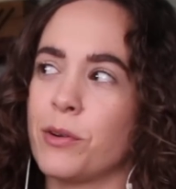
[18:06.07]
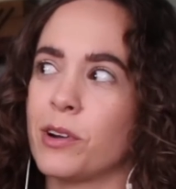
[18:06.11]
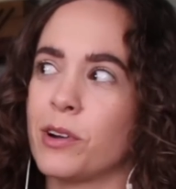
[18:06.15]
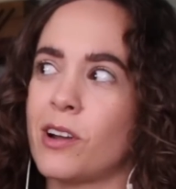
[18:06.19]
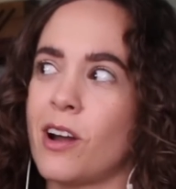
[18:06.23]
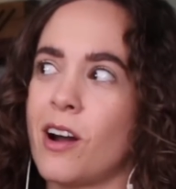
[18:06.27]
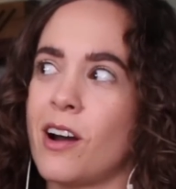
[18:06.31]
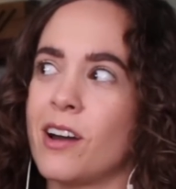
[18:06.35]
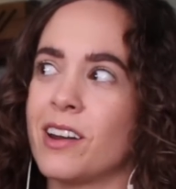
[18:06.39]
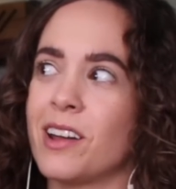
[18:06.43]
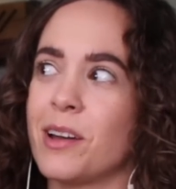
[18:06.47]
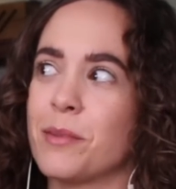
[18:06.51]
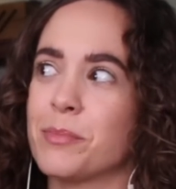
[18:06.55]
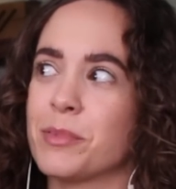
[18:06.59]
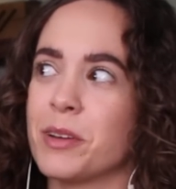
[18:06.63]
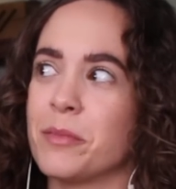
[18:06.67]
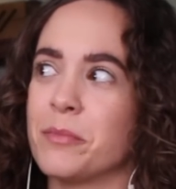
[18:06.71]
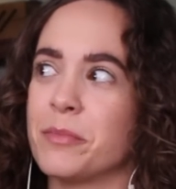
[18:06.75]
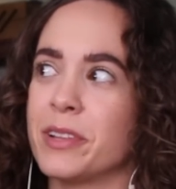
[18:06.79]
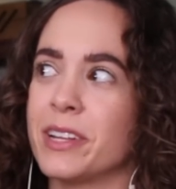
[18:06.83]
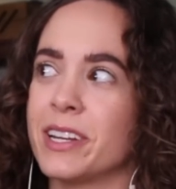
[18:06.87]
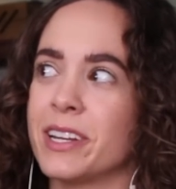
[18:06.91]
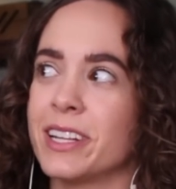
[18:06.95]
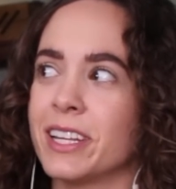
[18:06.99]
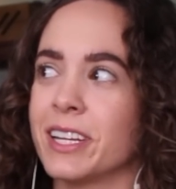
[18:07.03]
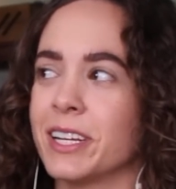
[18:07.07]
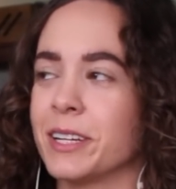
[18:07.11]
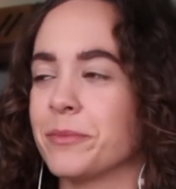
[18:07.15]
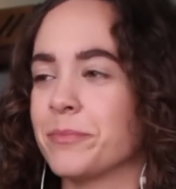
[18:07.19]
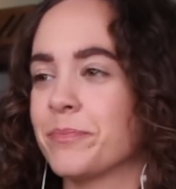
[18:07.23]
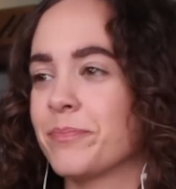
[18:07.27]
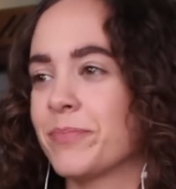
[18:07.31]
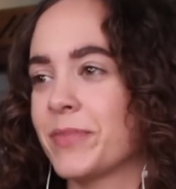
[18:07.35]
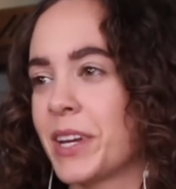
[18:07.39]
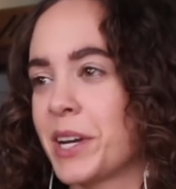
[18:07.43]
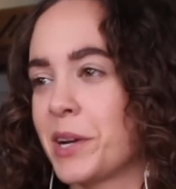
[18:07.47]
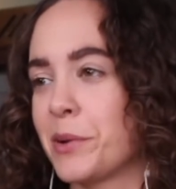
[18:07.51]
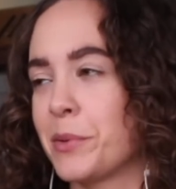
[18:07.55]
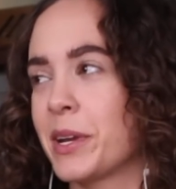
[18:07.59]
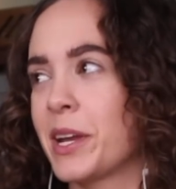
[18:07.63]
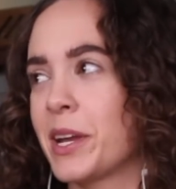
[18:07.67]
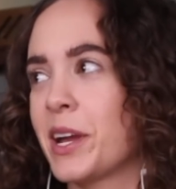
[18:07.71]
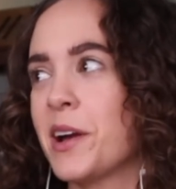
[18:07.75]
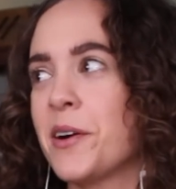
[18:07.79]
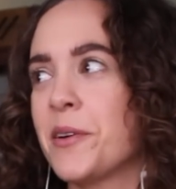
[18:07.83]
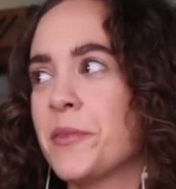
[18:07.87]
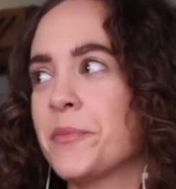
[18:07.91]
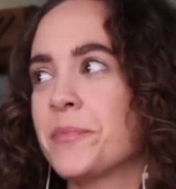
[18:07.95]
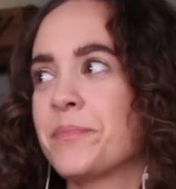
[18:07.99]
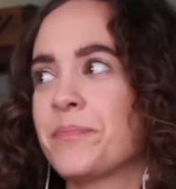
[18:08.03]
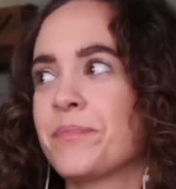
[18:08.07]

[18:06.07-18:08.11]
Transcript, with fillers: we're caught up completely. There we go.